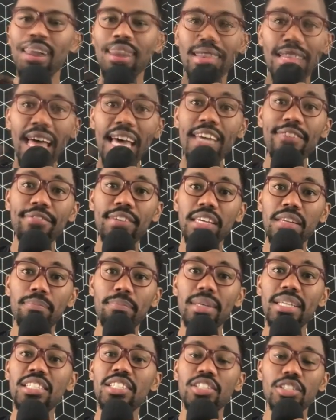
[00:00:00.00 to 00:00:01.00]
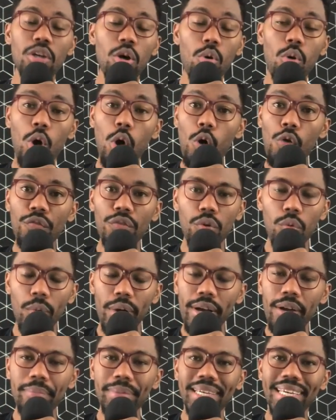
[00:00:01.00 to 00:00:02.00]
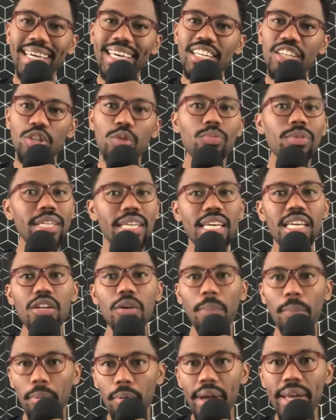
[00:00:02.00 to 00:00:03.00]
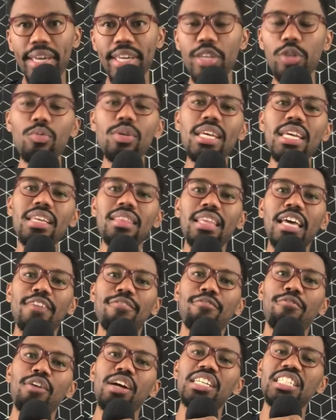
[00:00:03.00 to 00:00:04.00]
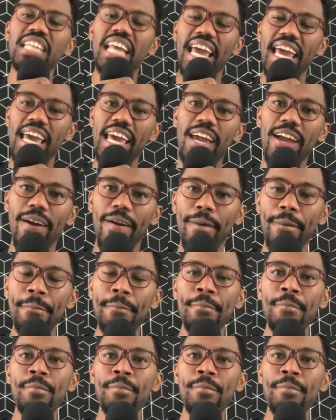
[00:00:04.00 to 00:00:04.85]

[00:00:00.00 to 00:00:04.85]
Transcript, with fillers: Life can be so overwhelming, and you need a break. You need that fresh air.